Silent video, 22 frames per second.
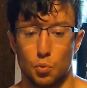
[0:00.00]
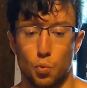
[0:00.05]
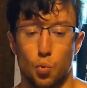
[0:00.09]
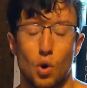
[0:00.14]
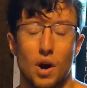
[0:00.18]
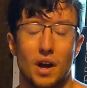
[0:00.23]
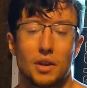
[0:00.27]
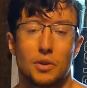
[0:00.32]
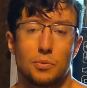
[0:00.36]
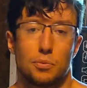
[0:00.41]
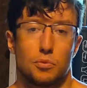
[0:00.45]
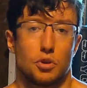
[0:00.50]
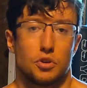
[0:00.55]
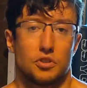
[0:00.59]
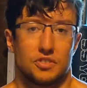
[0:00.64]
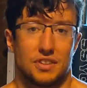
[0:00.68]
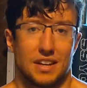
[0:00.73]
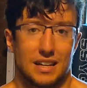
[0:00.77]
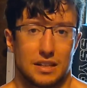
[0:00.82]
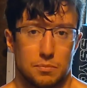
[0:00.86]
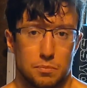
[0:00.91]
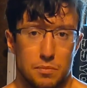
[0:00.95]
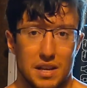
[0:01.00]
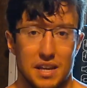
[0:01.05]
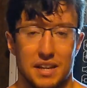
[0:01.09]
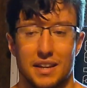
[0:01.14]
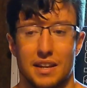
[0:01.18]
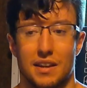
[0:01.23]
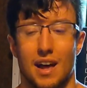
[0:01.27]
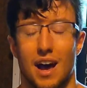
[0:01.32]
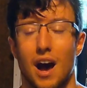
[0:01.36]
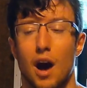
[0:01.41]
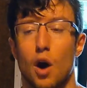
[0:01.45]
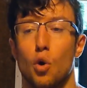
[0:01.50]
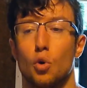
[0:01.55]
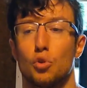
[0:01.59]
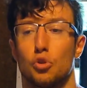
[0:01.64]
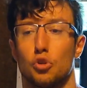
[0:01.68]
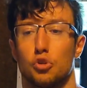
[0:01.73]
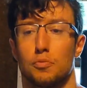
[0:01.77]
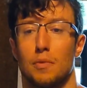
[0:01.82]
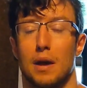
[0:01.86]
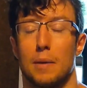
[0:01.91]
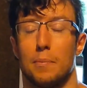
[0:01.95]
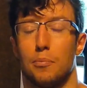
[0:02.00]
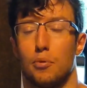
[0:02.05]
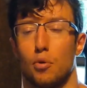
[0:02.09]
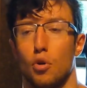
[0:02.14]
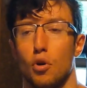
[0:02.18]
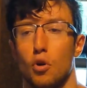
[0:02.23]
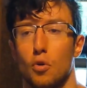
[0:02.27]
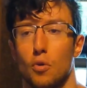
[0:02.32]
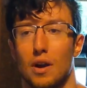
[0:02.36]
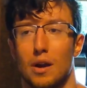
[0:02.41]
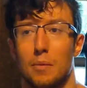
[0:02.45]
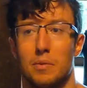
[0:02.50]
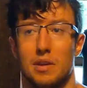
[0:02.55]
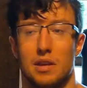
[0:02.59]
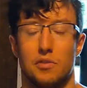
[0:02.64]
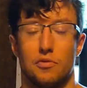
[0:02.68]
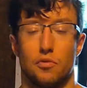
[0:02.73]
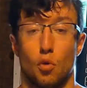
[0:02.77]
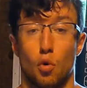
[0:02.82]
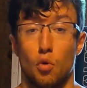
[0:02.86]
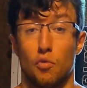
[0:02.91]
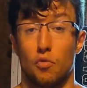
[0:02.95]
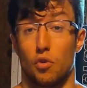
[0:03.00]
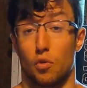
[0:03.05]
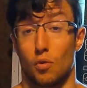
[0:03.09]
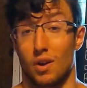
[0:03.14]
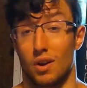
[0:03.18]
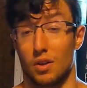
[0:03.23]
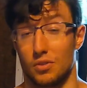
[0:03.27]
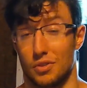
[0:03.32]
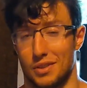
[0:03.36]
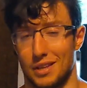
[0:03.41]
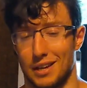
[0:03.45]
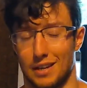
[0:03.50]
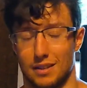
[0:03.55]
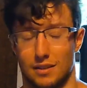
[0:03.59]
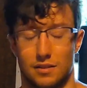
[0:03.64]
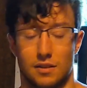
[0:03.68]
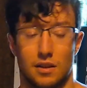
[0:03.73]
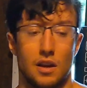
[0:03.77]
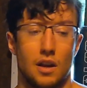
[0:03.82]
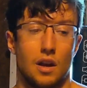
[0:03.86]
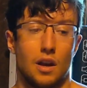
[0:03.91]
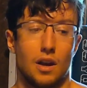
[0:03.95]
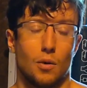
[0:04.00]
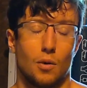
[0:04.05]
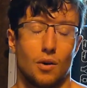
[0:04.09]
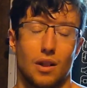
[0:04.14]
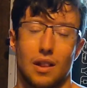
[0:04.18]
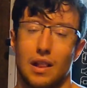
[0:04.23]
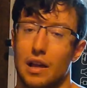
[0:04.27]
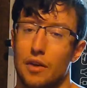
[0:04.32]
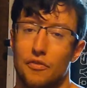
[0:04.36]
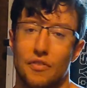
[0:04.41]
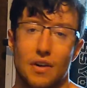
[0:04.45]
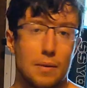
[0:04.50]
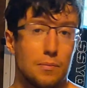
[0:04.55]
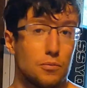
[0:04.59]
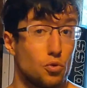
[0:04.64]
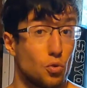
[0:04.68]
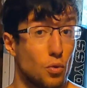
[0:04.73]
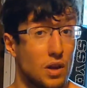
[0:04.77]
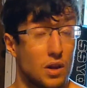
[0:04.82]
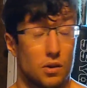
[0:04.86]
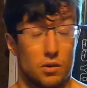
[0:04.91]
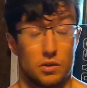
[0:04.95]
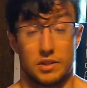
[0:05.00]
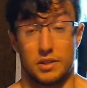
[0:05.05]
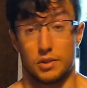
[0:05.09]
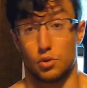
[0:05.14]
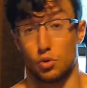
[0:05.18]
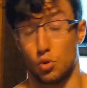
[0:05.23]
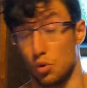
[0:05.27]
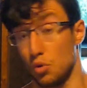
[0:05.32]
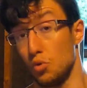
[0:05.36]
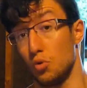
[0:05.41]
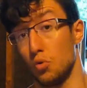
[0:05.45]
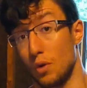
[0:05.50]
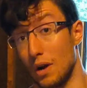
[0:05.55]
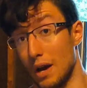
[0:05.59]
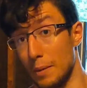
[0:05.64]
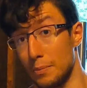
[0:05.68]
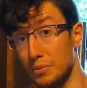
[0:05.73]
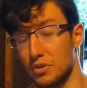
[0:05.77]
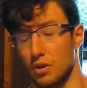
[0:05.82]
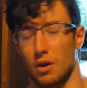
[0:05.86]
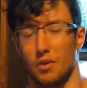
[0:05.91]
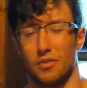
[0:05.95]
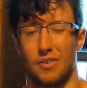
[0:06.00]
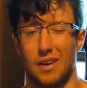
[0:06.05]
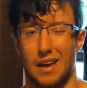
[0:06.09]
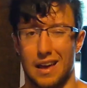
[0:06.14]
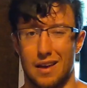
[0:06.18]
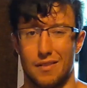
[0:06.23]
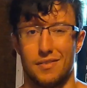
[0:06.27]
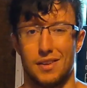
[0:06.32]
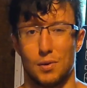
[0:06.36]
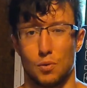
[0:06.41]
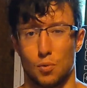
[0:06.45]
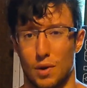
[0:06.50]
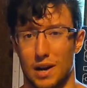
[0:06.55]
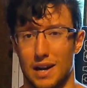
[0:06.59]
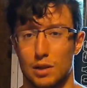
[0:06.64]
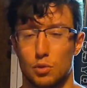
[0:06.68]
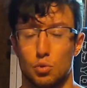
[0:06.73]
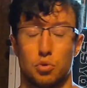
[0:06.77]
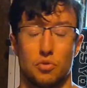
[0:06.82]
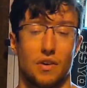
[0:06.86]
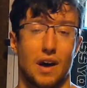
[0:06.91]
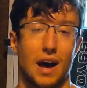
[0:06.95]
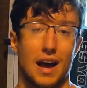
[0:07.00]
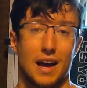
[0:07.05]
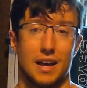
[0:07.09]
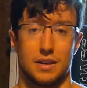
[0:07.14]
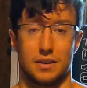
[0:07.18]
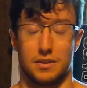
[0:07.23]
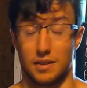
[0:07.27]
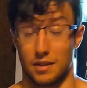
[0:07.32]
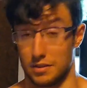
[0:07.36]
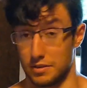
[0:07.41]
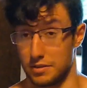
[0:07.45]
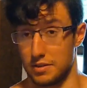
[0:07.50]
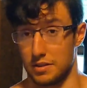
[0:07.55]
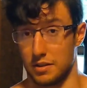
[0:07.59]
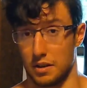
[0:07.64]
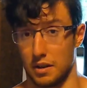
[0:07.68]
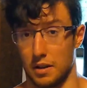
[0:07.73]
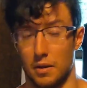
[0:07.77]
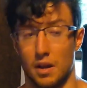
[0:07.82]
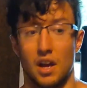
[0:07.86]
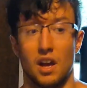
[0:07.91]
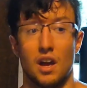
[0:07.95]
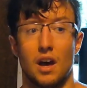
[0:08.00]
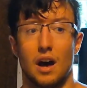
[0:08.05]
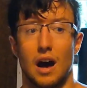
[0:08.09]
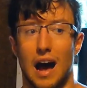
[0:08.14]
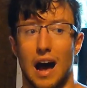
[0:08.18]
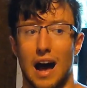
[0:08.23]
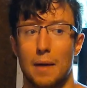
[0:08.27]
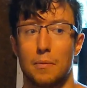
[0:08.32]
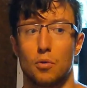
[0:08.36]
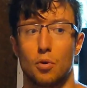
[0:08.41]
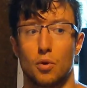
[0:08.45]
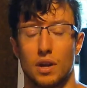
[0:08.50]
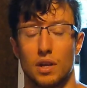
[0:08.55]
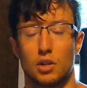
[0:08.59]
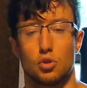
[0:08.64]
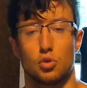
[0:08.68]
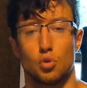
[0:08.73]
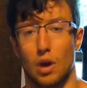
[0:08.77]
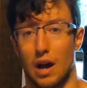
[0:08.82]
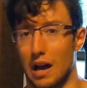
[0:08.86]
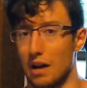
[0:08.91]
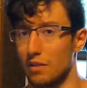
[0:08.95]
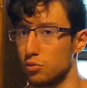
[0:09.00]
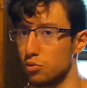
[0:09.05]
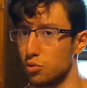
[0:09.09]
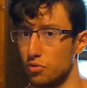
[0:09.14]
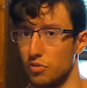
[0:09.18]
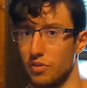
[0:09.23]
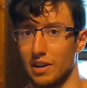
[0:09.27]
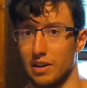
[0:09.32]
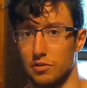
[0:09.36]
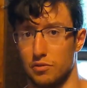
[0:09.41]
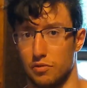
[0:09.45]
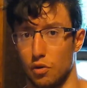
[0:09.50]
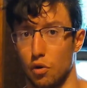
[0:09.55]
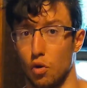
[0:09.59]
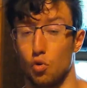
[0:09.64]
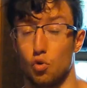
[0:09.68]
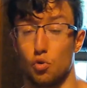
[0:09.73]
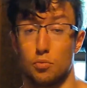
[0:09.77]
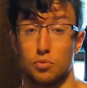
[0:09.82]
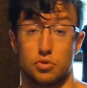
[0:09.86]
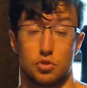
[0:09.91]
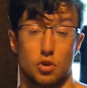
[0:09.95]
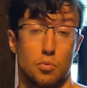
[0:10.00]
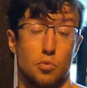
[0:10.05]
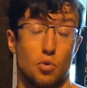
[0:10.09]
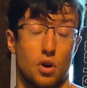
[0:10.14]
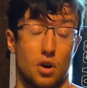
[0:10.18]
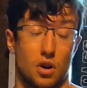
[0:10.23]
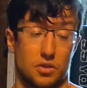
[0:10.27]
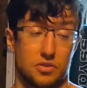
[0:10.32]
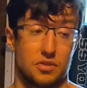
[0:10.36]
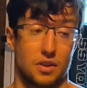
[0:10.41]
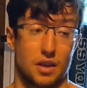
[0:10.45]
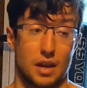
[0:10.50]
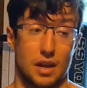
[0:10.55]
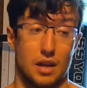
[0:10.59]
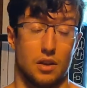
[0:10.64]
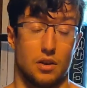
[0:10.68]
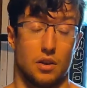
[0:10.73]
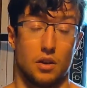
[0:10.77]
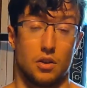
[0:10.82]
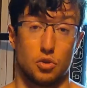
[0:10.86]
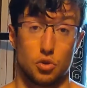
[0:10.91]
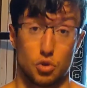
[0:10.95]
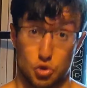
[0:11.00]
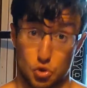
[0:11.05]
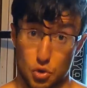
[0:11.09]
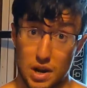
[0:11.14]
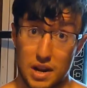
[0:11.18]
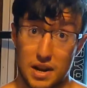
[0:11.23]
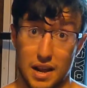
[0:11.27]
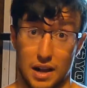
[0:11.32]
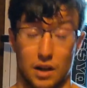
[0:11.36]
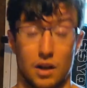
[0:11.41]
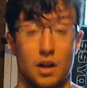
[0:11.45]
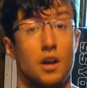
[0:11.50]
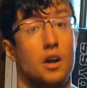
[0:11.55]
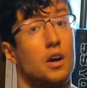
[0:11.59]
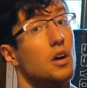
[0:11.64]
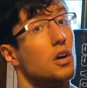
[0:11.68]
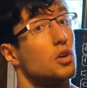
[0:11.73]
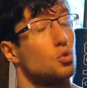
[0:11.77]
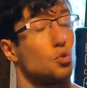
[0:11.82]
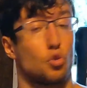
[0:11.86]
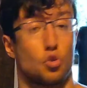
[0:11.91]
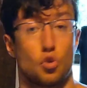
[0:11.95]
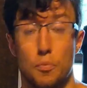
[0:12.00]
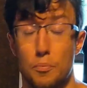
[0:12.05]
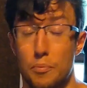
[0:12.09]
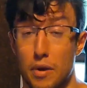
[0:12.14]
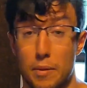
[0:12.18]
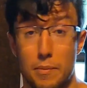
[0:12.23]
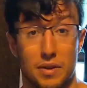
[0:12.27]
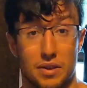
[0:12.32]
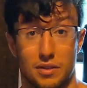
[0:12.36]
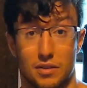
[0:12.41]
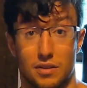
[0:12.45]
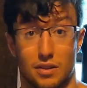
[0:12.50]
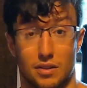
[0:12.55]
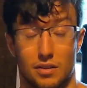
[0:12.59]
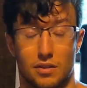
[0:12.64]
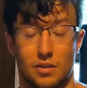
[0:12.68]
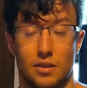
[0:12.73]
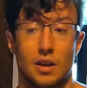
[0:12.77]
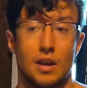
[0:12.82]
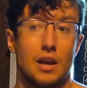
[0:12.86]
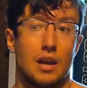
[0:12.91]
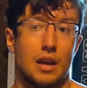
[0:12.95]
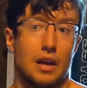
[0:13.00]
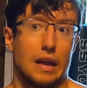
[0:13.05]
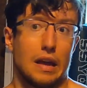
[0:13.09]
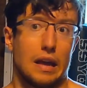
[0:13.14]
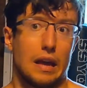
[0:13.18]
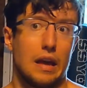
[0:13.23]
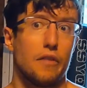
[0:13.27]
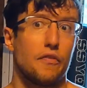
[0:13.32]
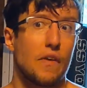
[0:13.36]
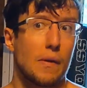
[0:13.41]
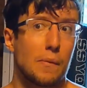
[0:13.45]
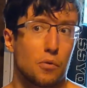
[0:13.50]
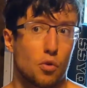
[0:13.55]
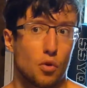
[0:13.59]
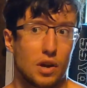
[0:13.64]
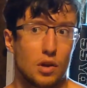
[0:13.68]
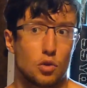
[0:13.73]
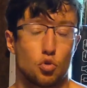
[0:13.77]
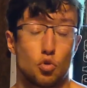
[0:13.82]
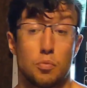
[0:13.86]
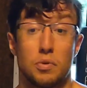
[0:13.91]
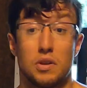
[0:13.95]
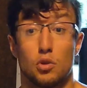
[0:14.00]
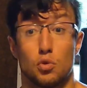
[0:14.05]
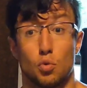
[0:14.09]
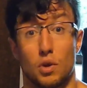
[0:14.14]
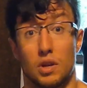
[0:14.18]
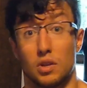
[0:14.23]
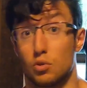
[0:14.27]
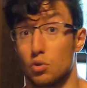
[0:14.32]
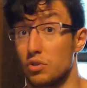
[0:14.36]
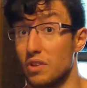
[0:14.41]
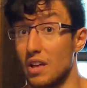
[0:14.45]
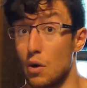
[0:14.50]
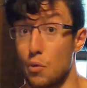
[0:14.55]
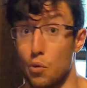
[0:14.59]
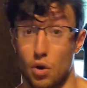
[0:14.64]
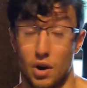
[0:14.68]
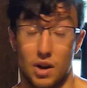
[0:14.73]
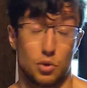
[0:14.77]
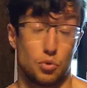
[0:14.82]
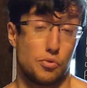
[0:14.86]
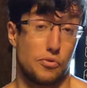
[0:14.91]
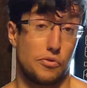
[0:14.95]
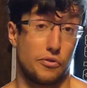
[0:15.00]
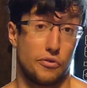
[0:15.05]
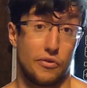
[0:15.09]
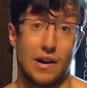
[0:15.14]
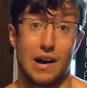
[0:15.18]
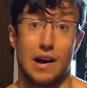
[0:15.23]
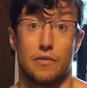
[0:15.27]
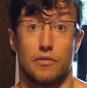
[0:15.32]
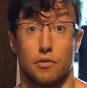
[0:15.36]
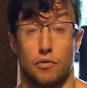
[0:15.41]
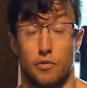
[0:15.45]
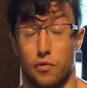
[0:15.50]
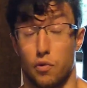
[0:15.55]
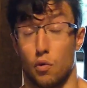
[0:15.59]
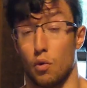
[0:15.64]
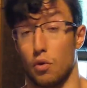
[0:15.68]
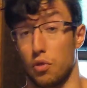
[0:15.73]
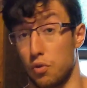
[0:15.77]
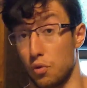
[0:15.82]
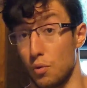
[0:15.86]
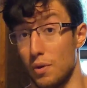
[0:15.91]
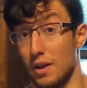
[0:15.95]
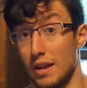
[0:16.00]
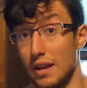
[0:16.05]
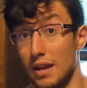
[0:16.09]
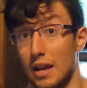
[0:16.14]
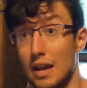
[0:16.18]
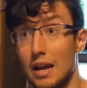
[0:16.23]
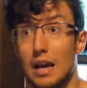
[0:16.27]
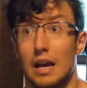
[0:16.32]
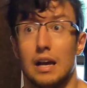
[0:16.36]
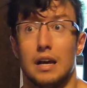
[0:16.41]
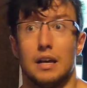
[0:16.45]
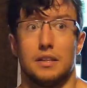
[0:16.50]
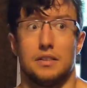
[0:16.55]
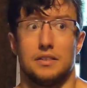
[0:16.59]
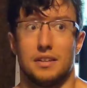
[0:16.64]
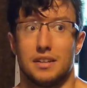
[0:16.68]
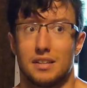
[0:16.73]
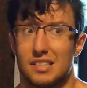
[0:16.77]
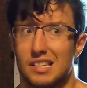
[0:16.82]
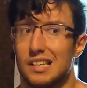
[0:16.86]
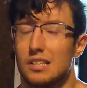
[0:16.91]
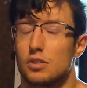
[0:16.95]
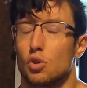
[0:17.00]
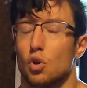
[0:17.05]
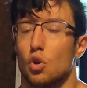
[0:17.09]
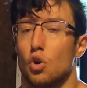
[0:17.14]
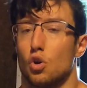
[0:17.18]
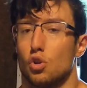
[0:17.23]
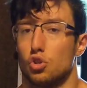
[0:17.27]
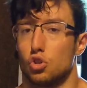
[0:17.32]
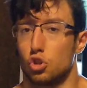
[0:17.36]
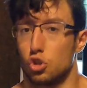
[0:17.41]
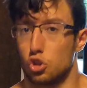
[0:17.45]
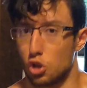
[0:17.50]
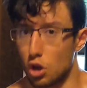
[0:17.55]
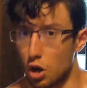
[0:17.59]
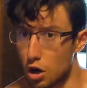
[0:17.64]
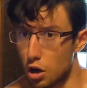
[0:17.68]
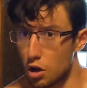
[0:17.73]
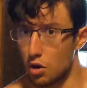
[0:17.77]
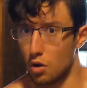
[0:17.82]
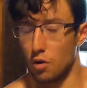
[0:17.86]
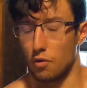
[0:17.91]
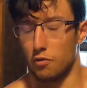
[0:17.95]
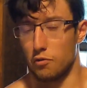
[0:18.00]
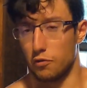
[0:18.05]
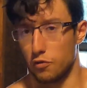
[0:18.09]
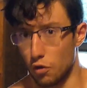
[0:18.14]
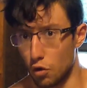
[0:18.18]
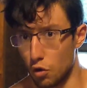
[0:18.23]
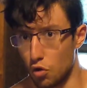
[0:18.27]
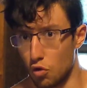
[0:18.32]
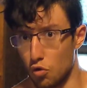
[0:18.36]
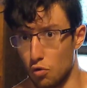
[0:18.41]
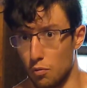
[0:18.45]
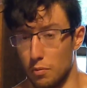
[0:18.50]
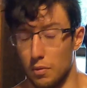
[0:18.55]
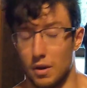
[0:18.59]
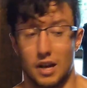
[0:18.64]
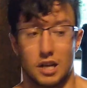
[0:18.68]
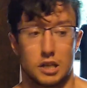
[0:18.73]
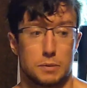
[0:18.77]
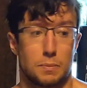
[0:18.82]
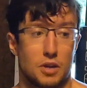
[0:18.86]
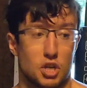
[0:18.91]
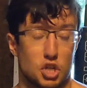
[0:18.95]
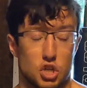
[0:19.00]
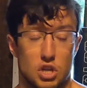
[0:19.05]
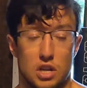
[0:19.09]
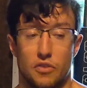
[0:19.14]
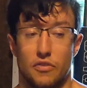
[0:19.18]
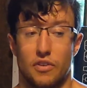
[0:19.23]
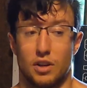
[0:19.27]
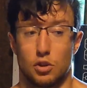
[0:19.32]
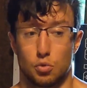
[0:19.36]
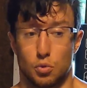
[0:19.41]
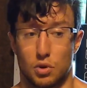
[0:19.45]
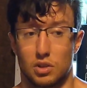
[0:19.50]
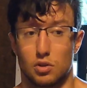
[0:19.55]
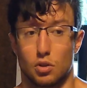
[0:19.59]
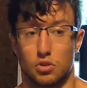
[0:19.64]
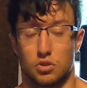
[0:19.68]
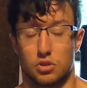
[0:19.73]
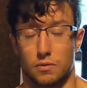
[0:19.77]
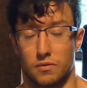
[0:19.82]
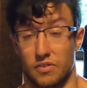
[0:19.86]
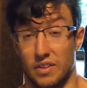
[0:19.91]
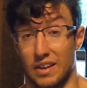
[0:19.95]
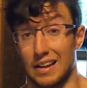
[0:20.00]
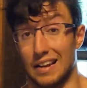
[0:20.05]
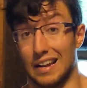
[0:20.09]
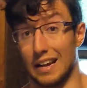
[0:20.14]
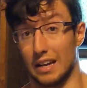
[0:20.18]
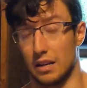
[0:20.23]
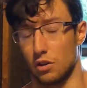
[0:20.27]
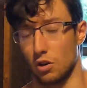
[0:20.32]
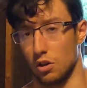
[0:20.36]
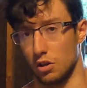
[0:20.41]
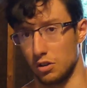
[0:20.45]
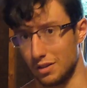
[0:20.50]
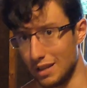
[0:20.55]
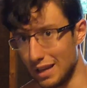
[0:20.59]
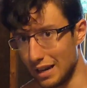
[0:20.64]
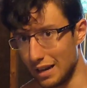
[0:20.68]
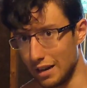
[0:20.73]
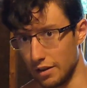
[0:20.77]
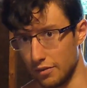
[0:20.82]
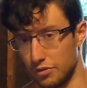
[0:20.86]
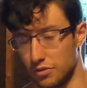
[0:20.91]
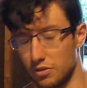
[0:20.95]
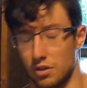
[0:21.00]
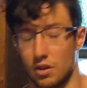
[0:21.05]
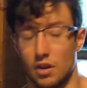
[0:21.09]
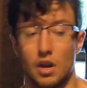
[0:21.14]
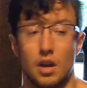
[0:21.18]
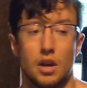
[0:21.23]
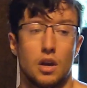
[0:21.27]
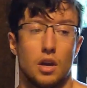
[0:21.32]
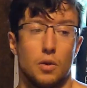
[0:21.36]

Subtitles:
What does that mean and how does my program evolve around that? Well, if I'm doing only 2 reps of heavy weight with high intensity, I'm going to have to find volume somewhere else in the training to complement it. If I'm going to be doing the day where I do 5-4-3, this is a ton of volume, especially if I do it on something like a deadlift,